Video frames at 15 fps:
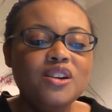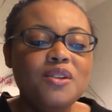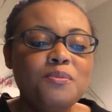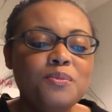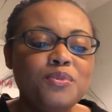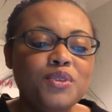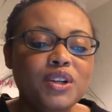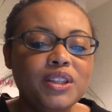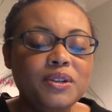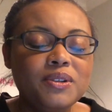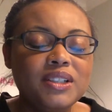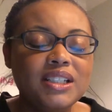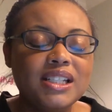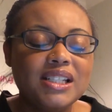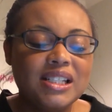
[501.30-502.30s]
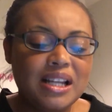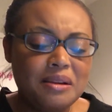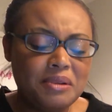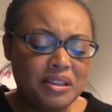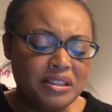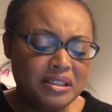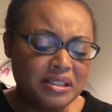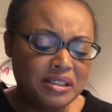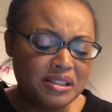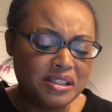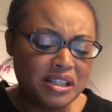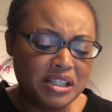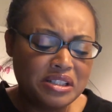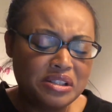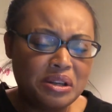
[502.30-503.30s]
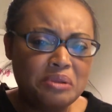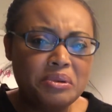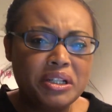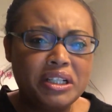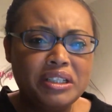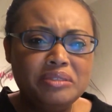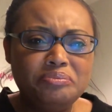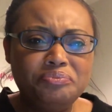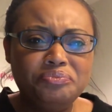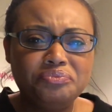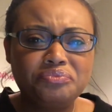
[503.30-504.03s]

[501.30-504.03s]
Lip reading: I'm really, really excited about this. This is like so bitter.